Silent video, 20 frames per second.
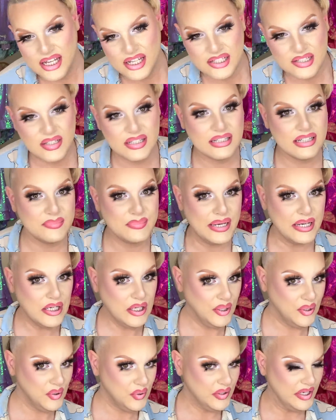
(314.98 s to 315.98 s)
So this is my
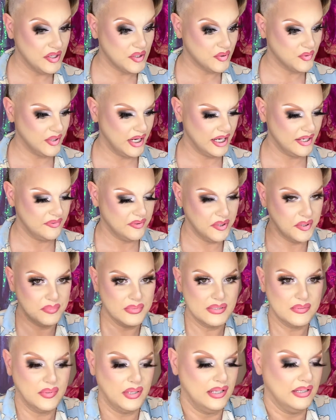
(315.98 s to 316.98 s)
new drag room
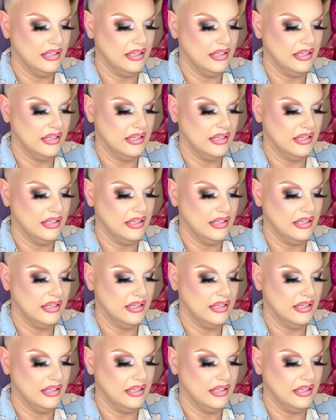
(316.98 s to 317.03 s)
as well.